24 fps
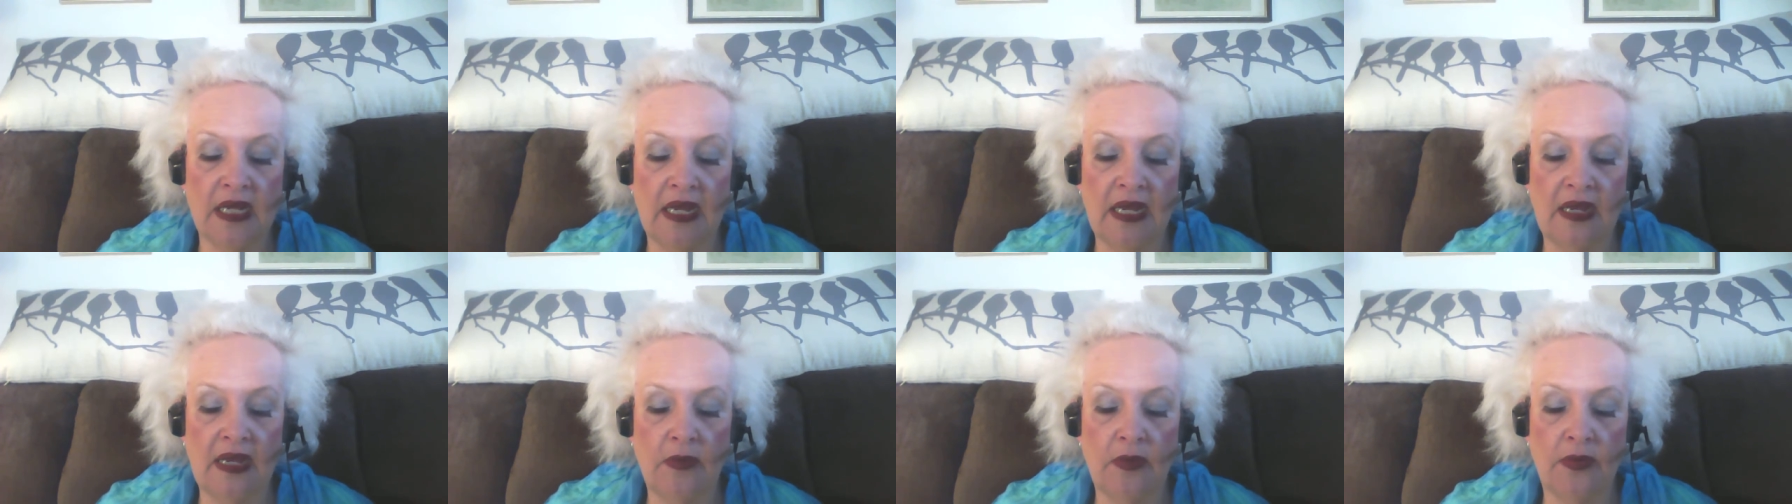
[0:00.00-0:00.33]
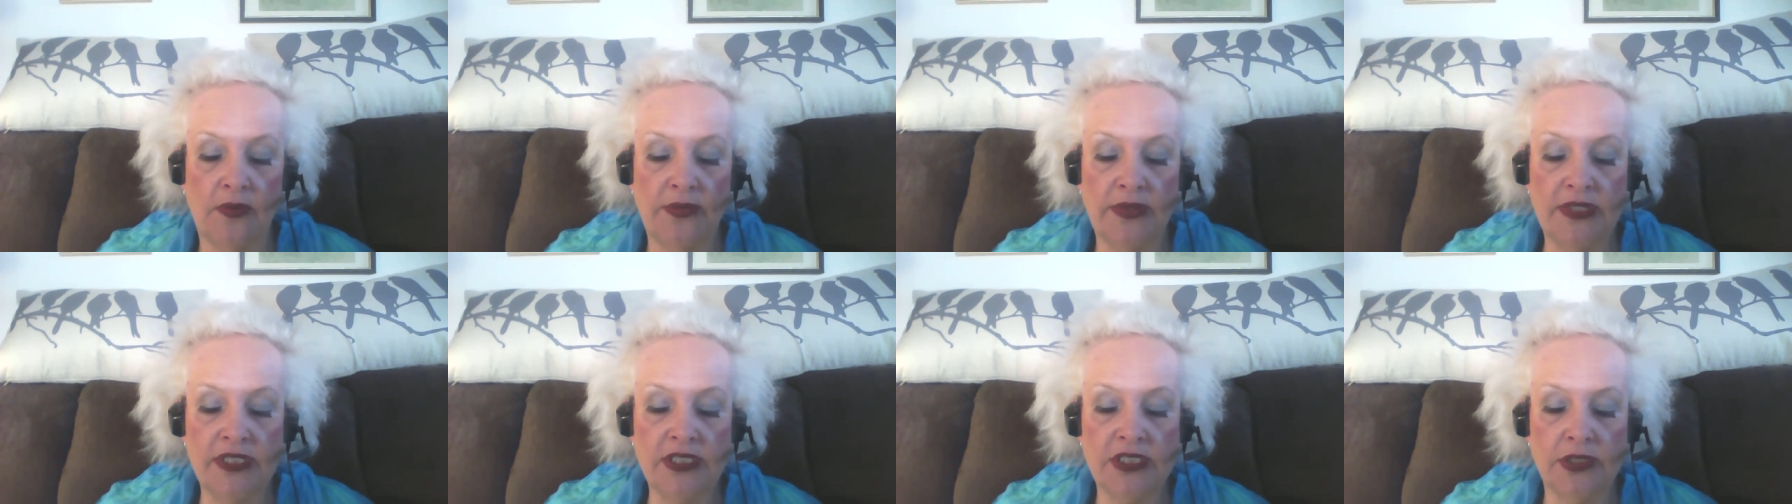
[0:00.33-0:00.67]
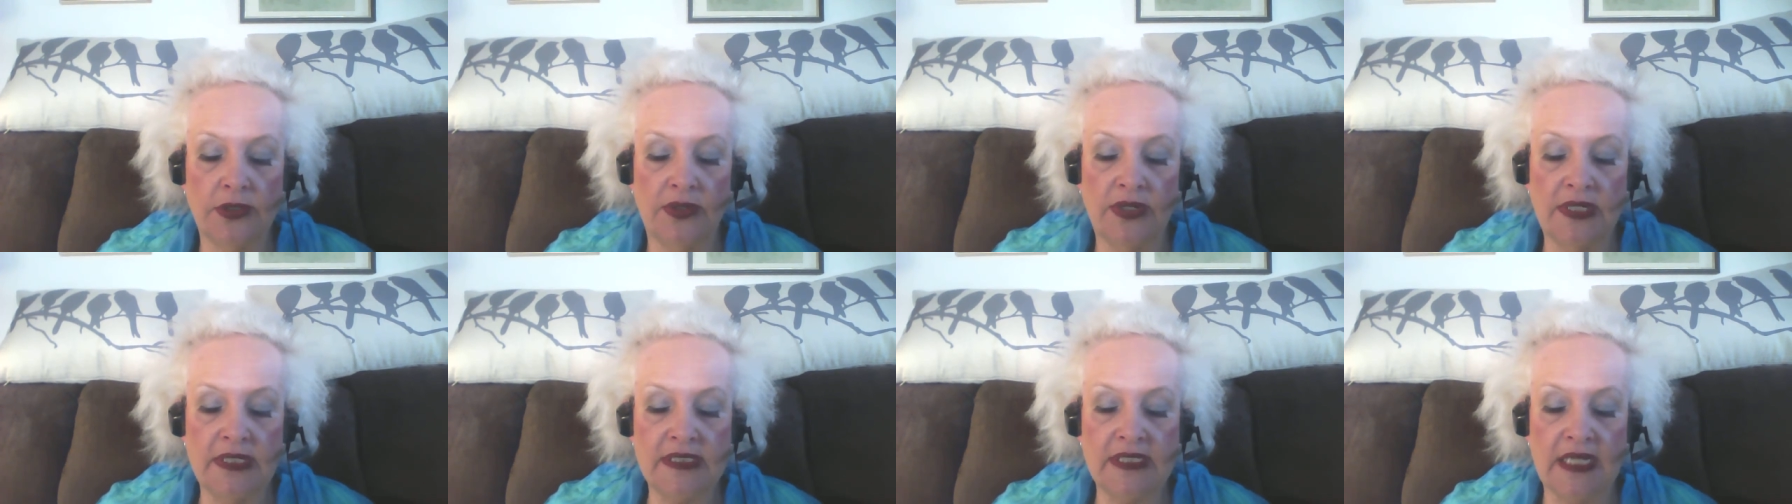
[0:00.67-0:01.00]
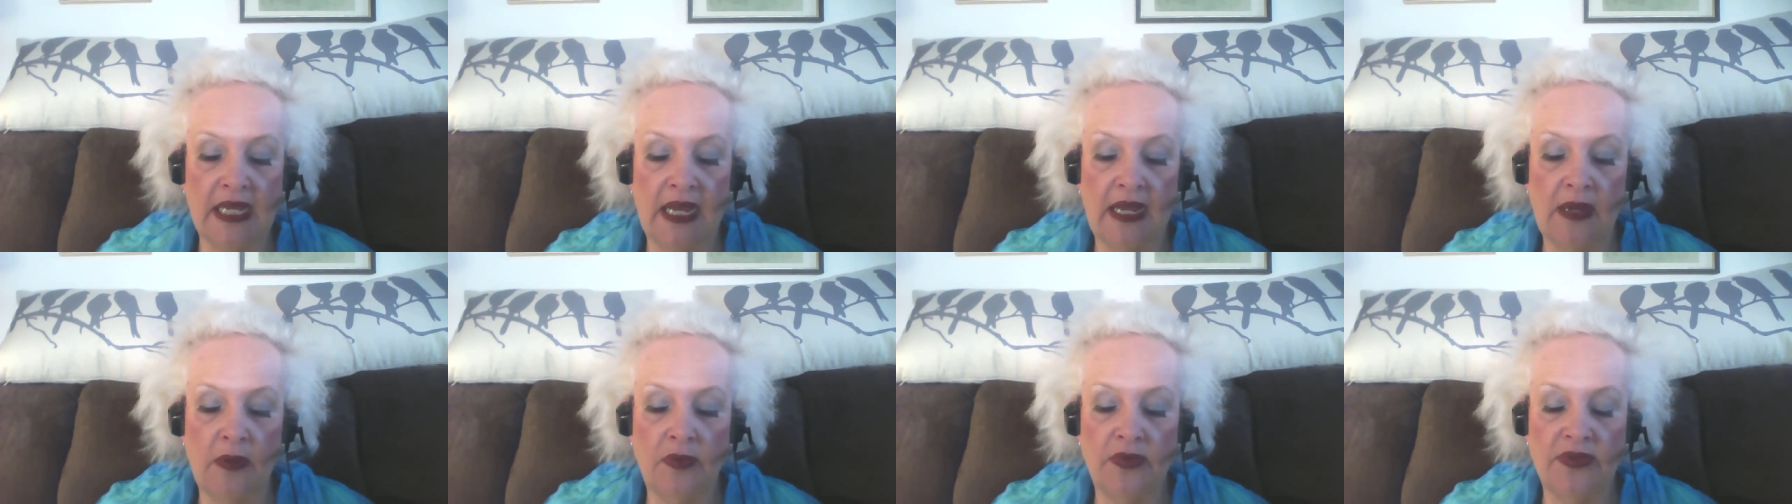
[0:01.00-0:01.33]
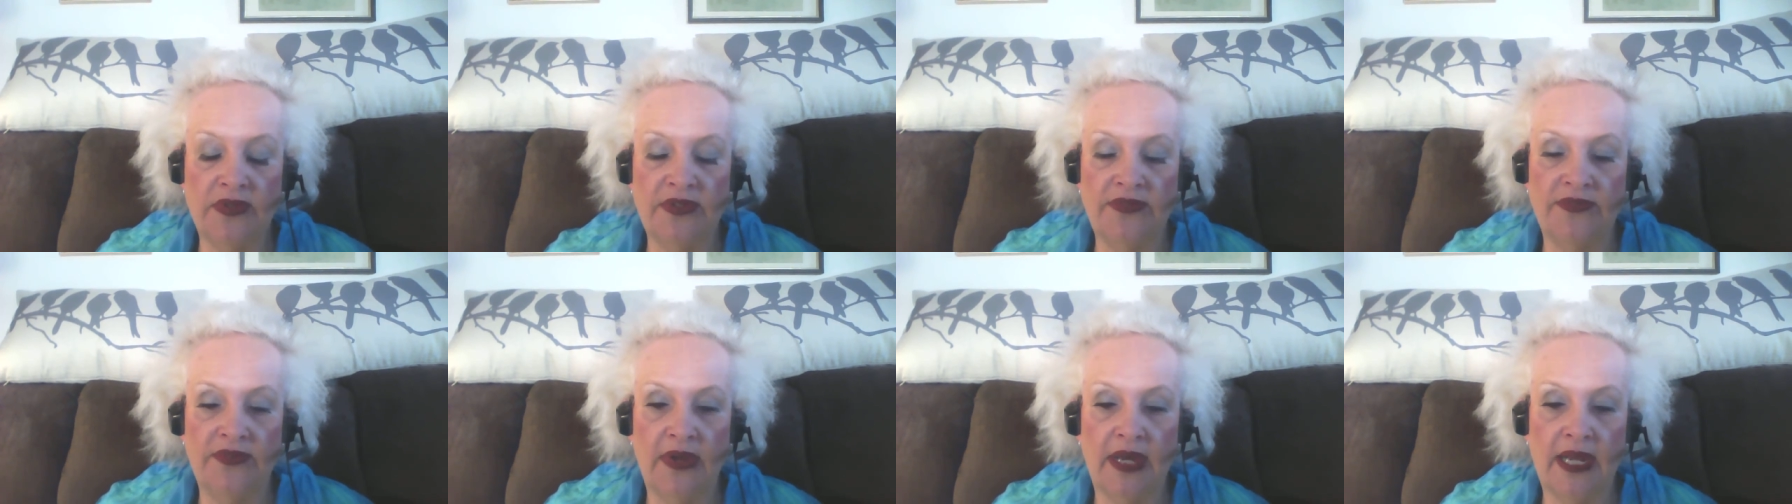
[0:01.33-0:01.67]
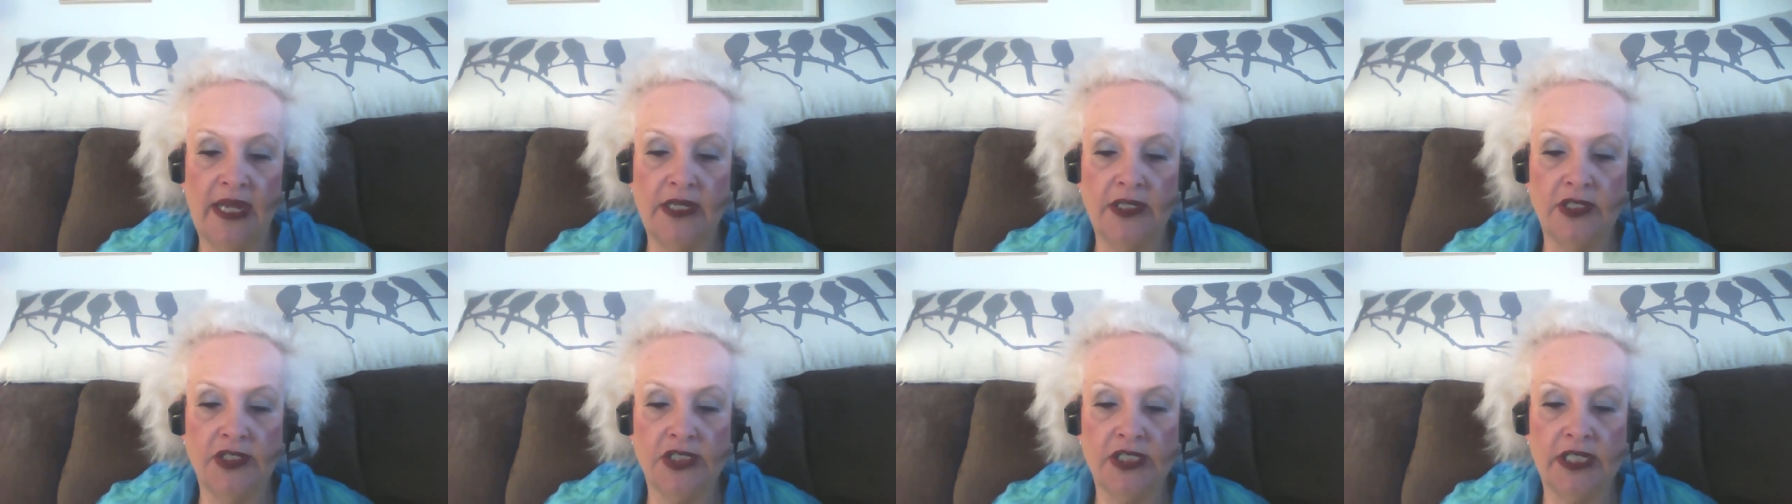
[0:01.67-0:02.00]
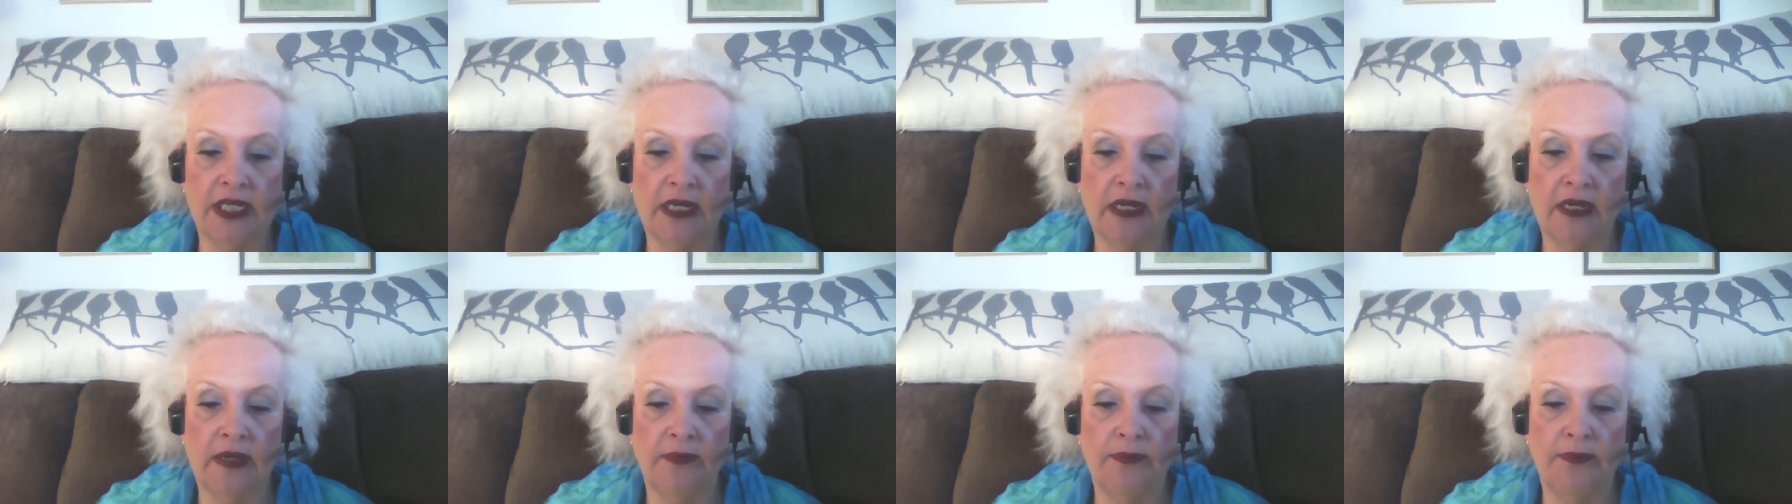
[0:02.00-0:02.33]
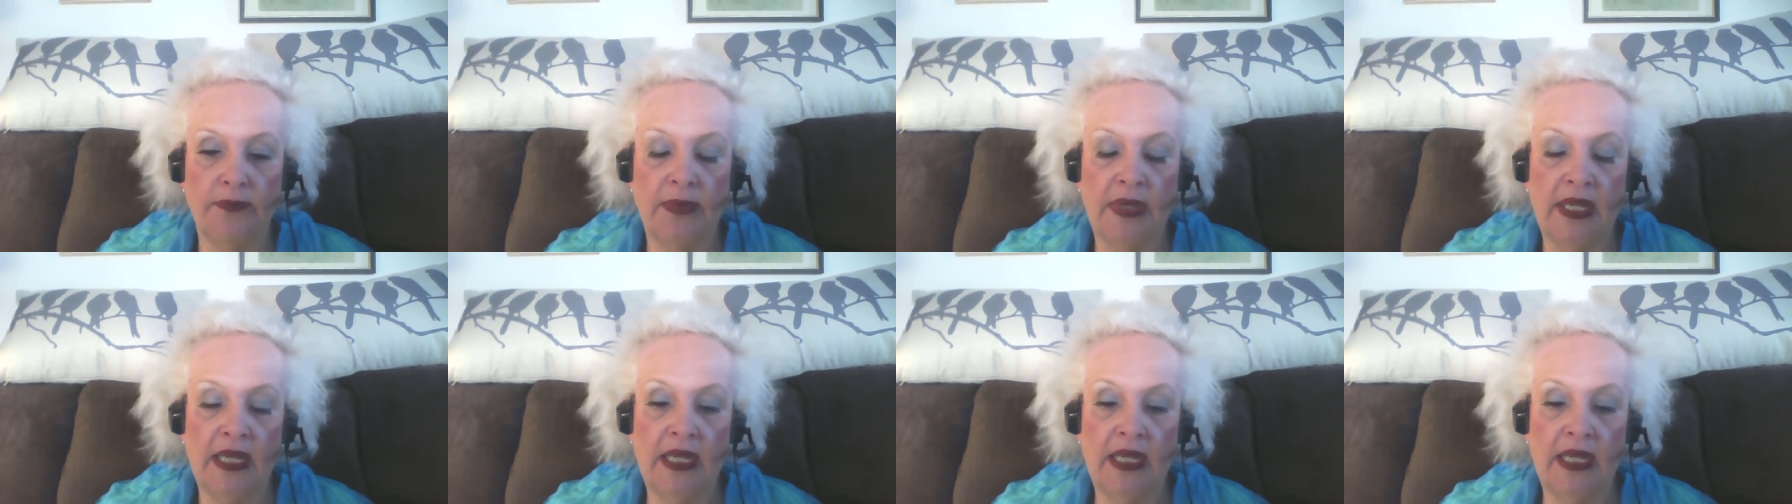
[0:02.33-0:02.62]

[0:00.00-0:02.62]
I will rejoice. I will divide Shechem